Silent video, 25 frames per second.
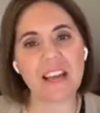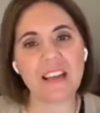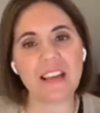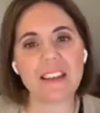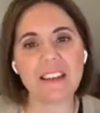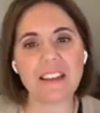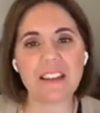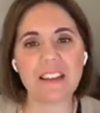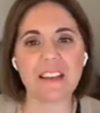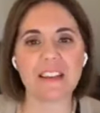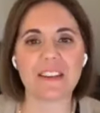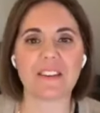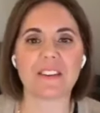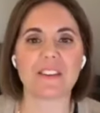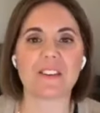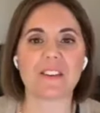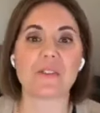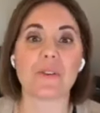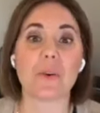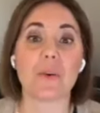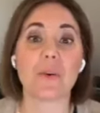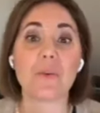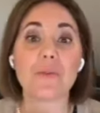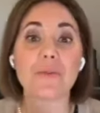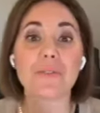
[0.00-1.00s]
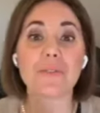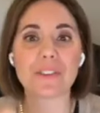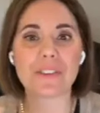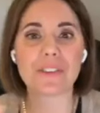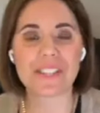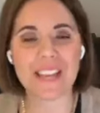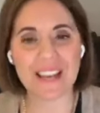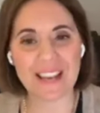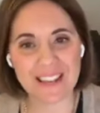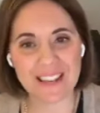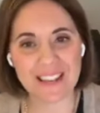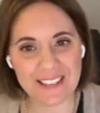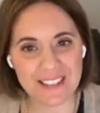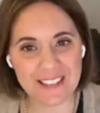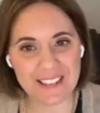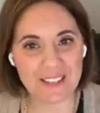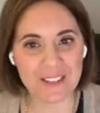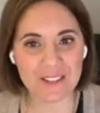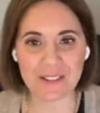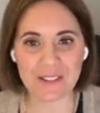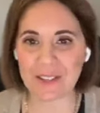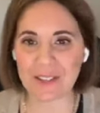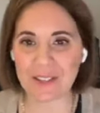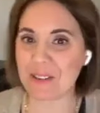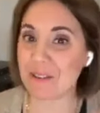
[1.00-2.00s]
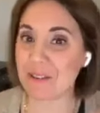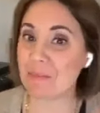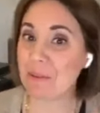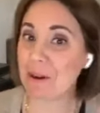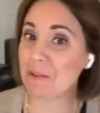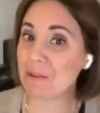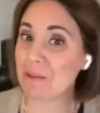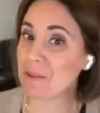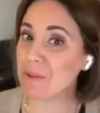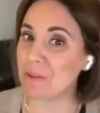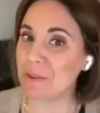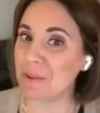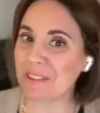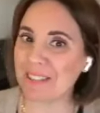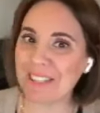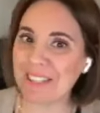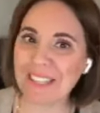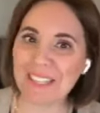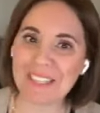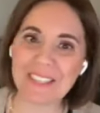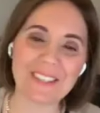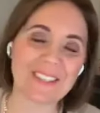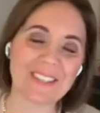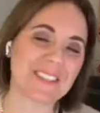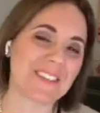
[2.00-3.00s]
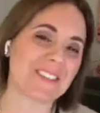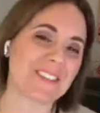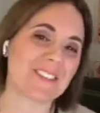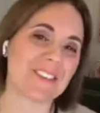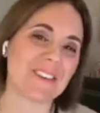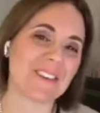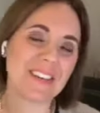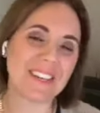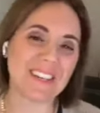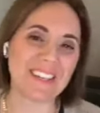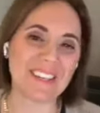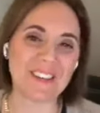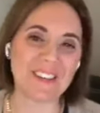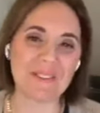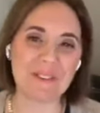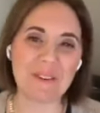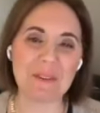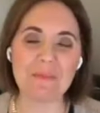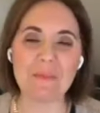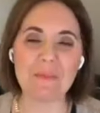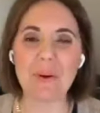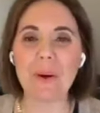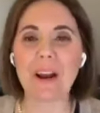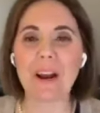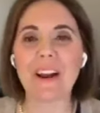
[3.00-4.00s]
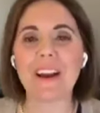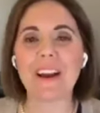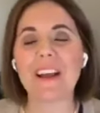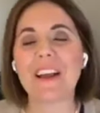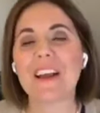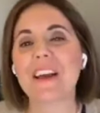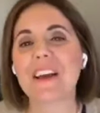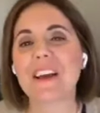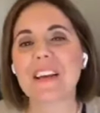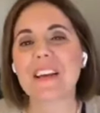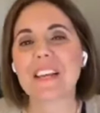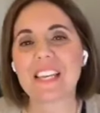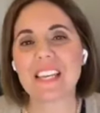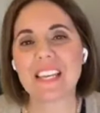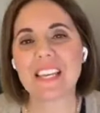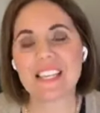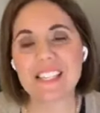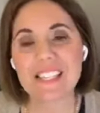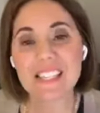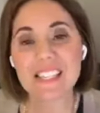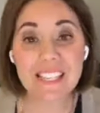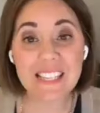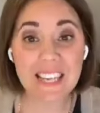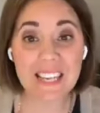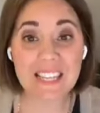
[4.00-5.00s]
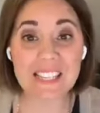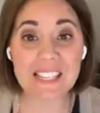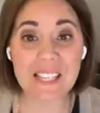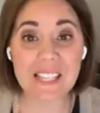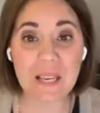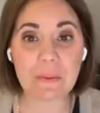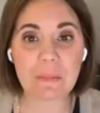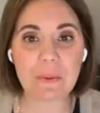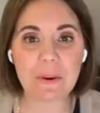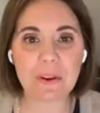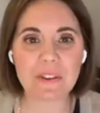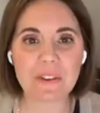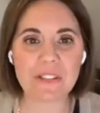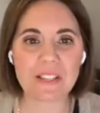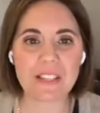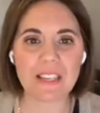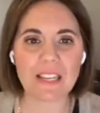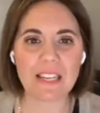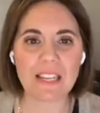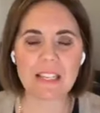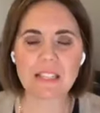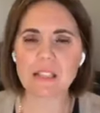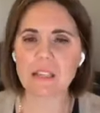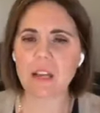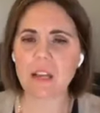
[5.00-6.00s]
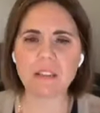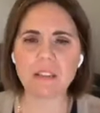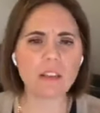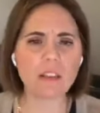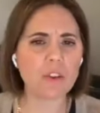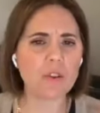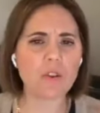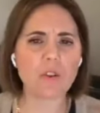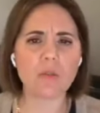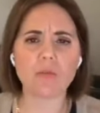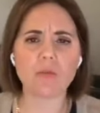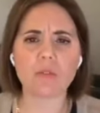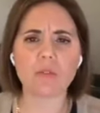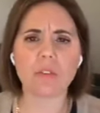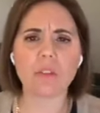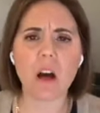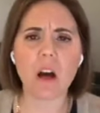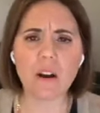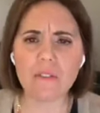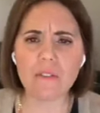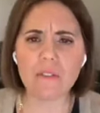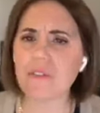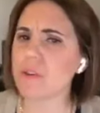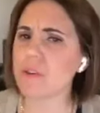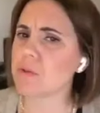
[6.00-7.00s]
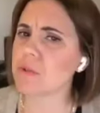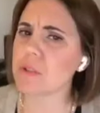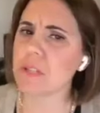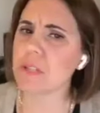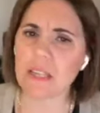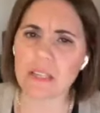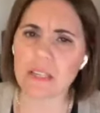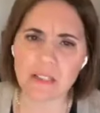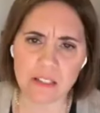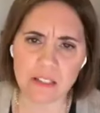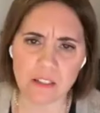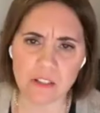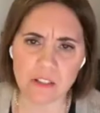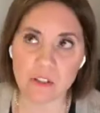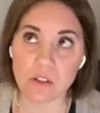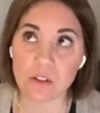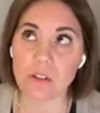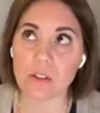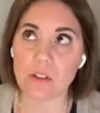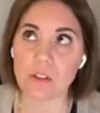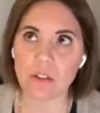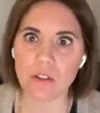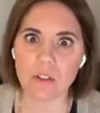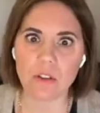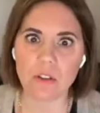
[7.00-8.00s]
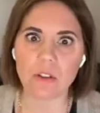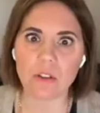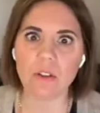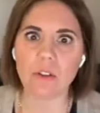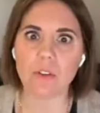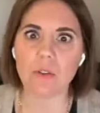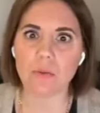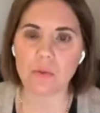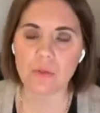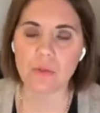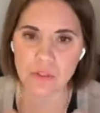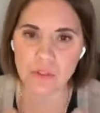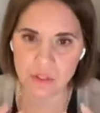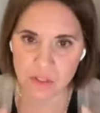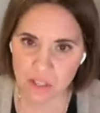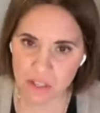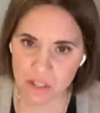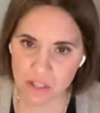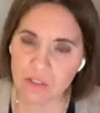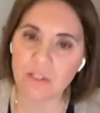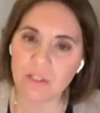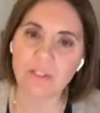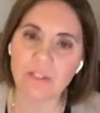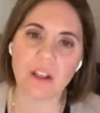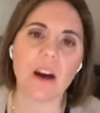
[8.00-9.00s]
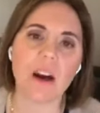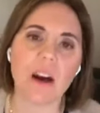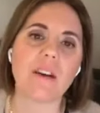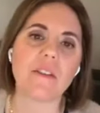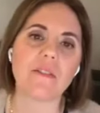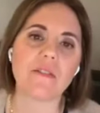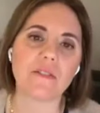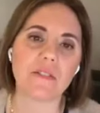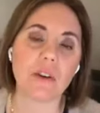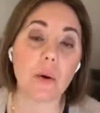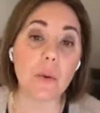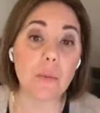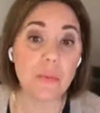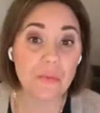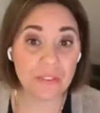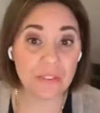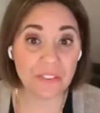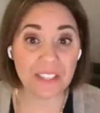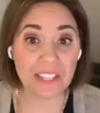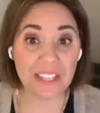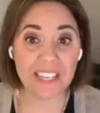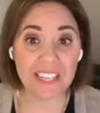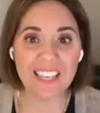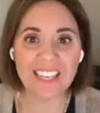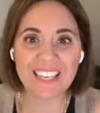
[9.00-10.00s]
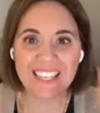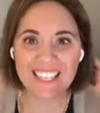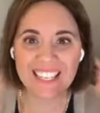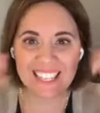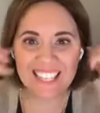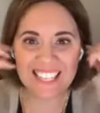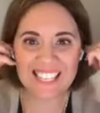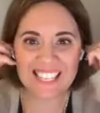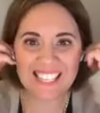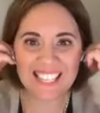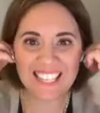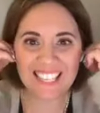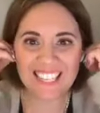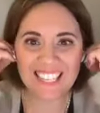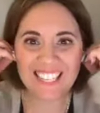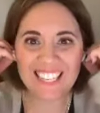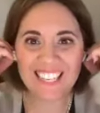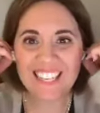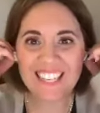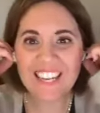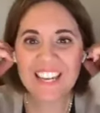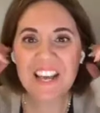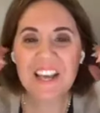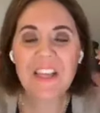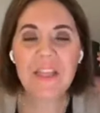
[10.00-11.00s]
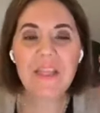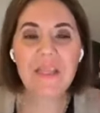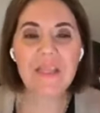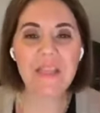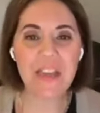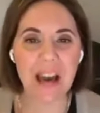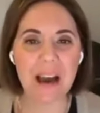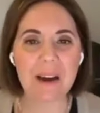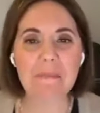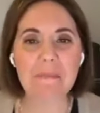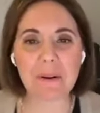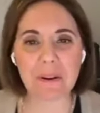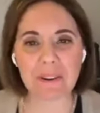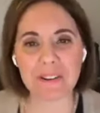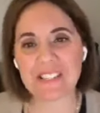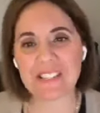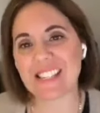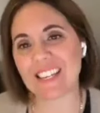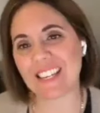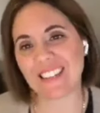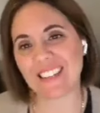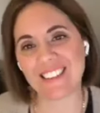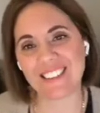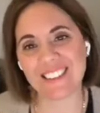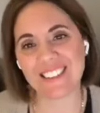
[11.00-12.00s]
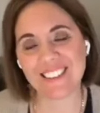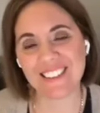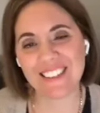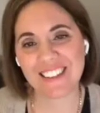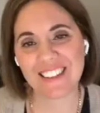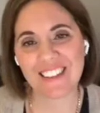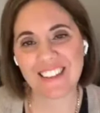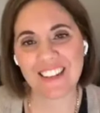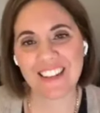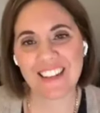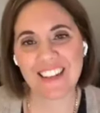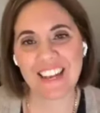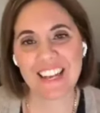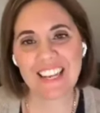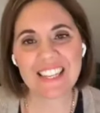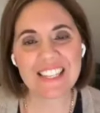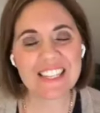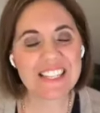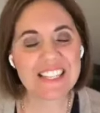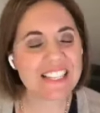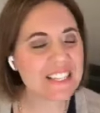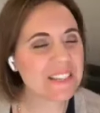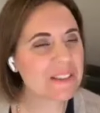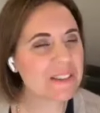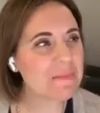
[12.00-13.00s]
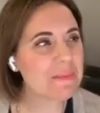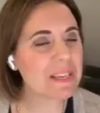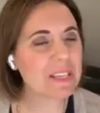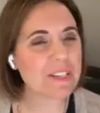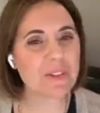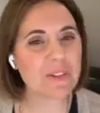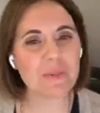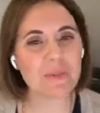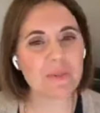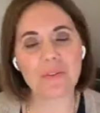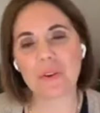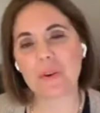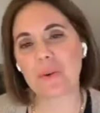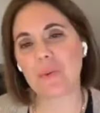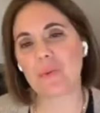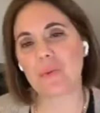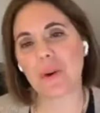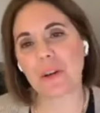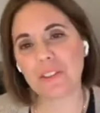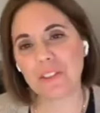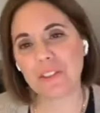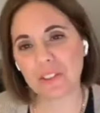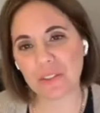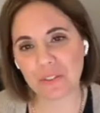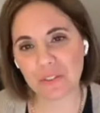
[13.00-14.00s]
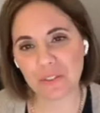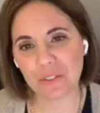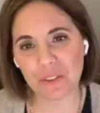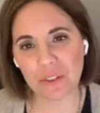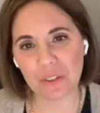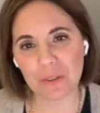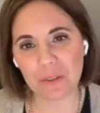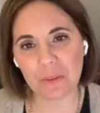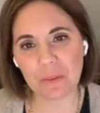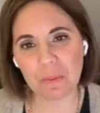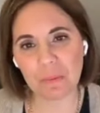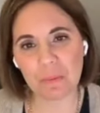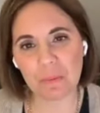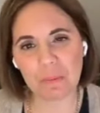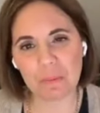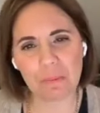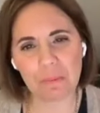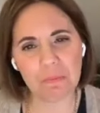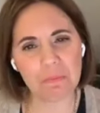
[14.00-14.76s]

10 years, over 10 years, hitting about 20 years, and more, kissing that same person. It's not that you don't love those kisses. You still love, hopefully, kissing that person. And it still makes you feel wonderful,